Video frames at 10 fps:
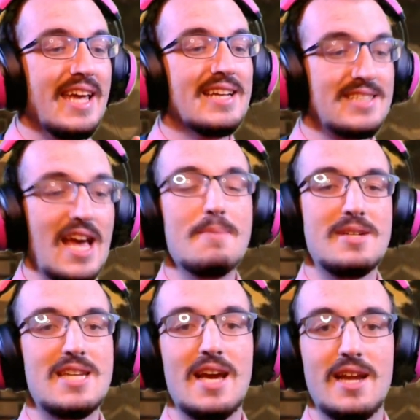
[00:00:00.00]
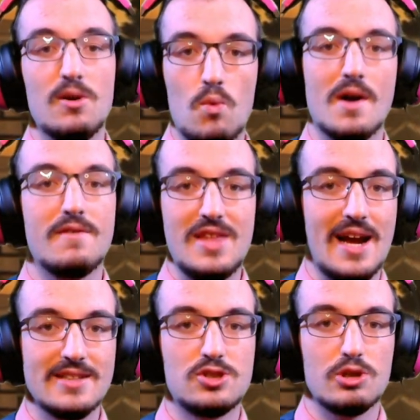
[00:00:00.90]
He is imitating one of the
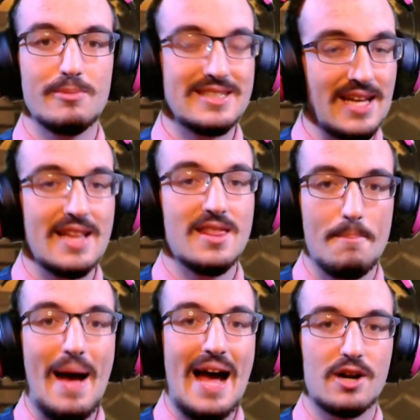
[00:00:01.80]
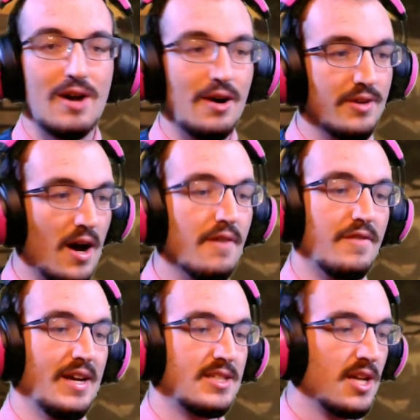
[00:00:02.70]
instruments in the background of
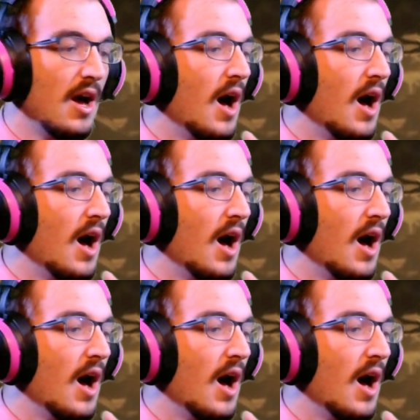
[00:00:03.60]
it.